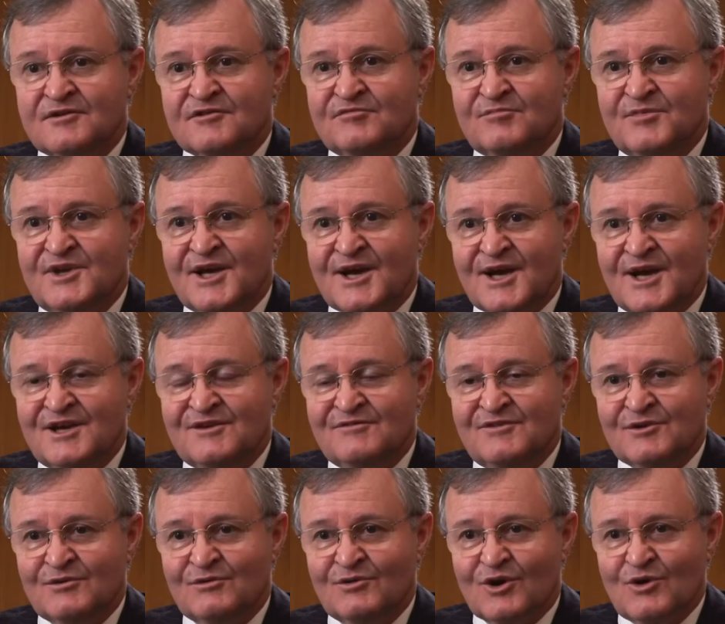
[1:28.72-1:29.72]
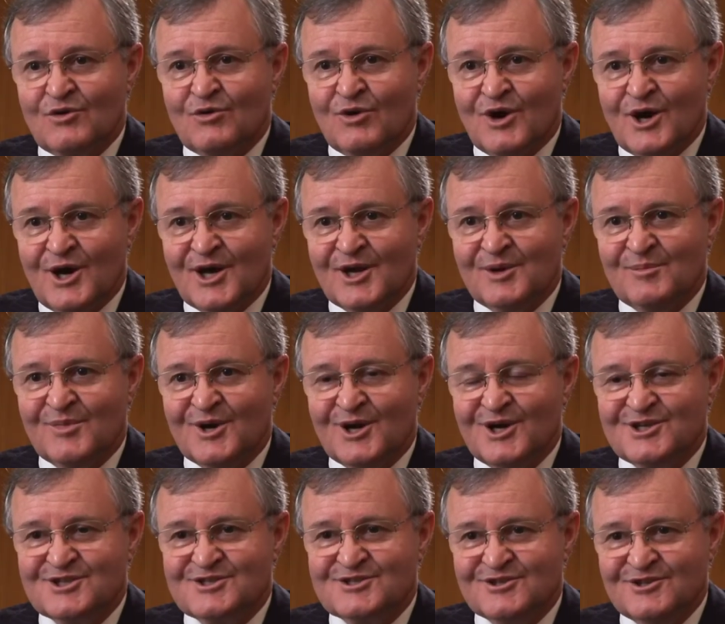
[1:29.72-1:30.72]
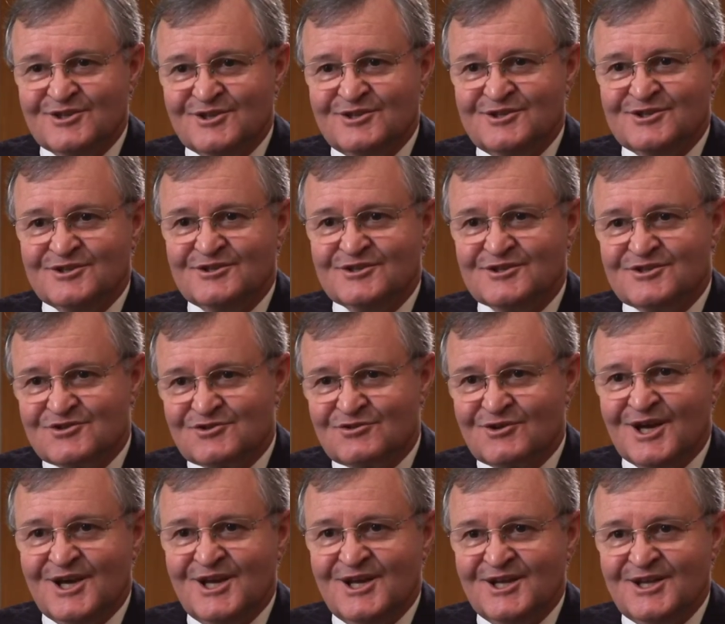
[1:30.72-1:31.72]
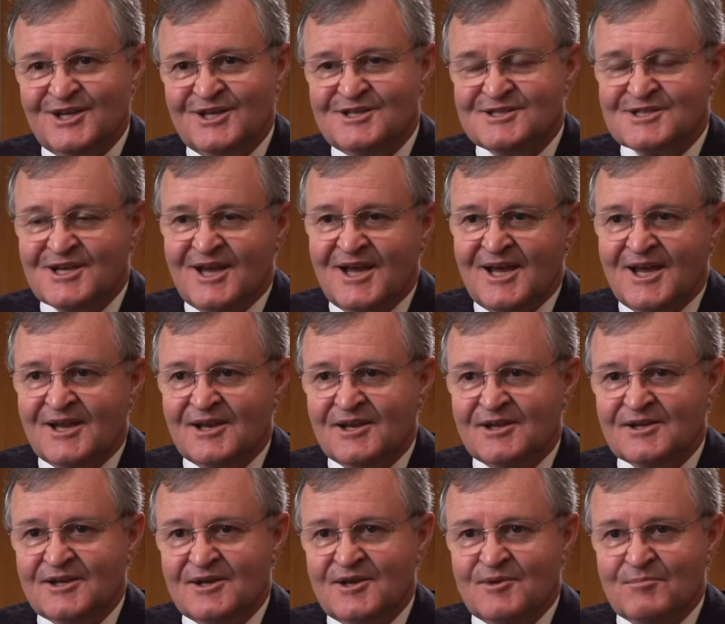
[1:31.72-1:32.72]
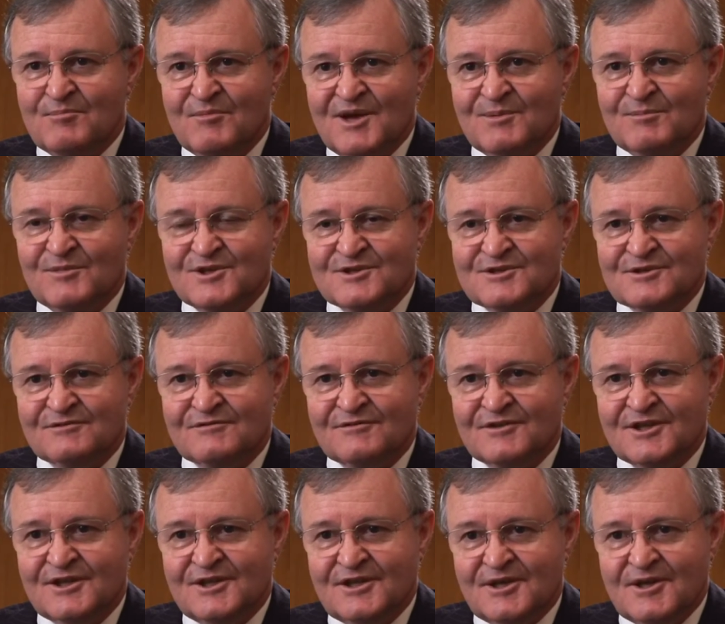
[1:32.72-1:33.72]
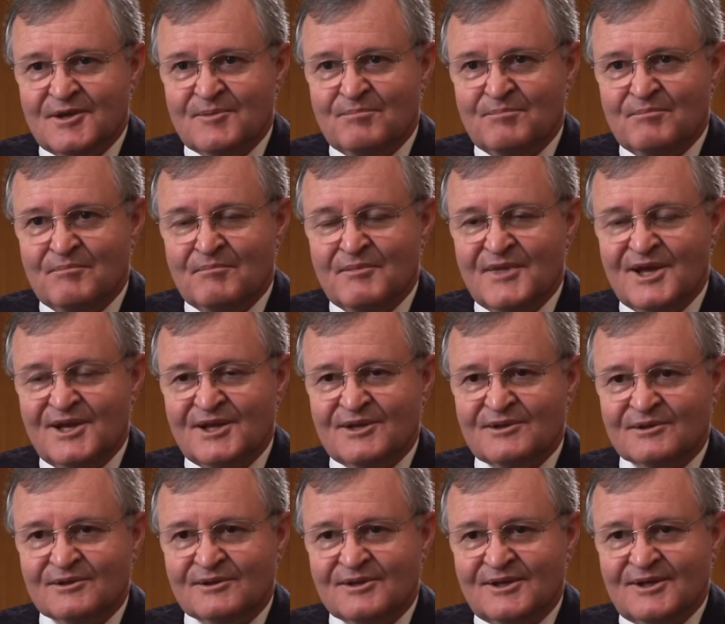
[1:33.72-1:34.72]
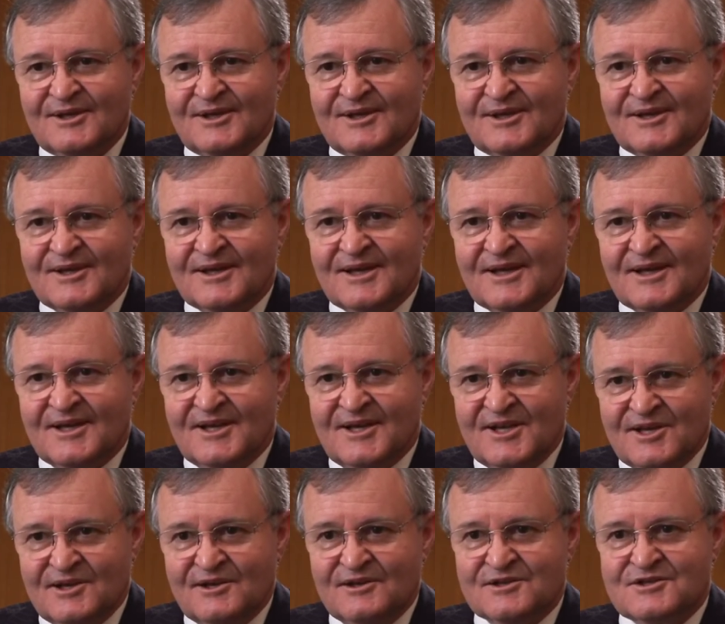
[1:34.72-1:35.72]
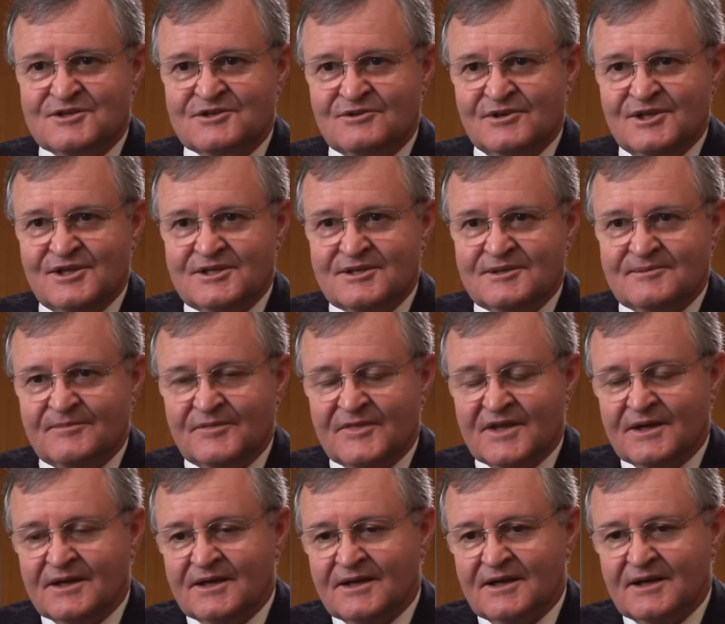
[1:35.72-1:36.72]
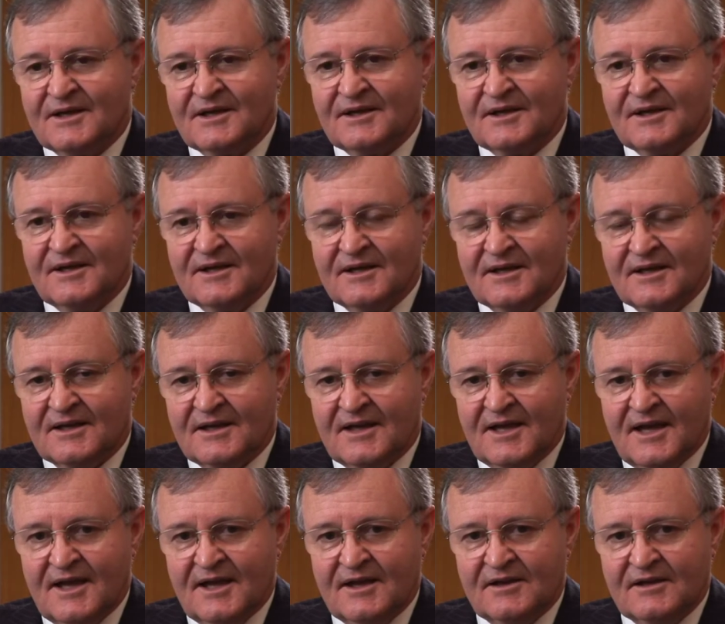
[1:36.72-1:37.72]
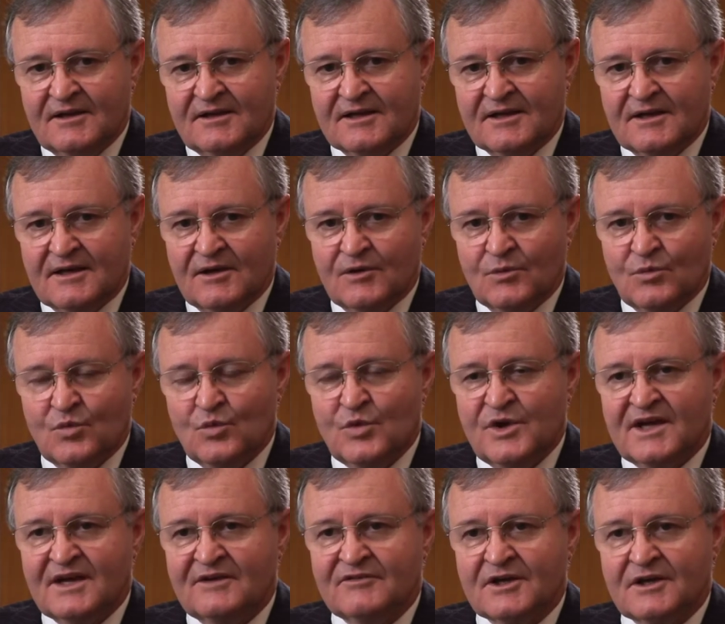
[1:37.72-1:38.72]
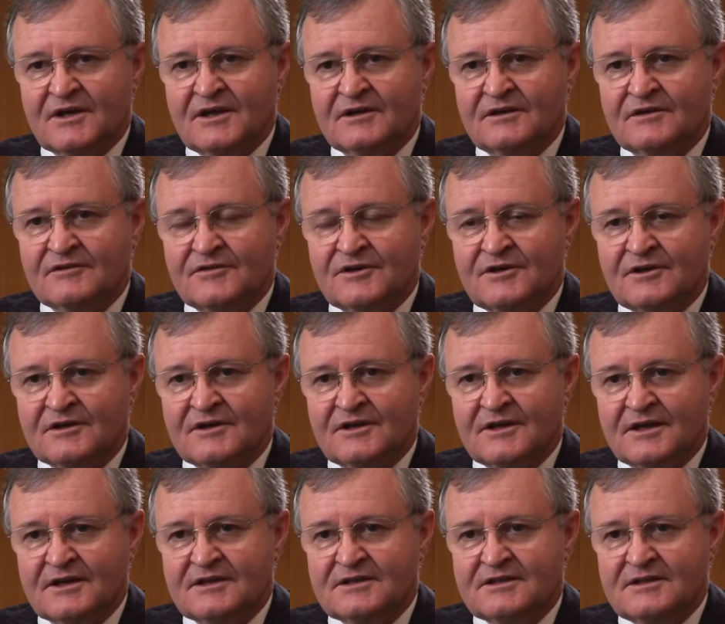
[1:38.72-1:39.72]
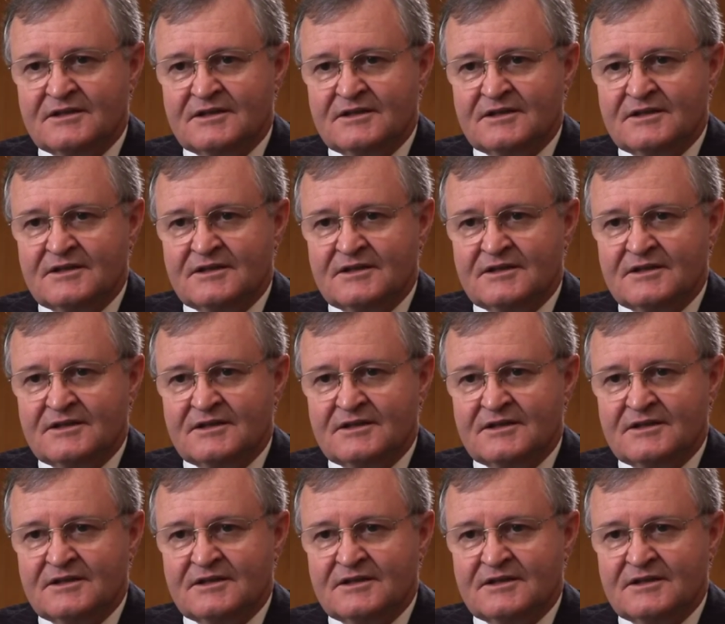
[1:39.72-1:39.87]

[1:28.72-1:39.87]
of behaviour required by surgeons, trainees and members of the medical industry, and we have a code of conduct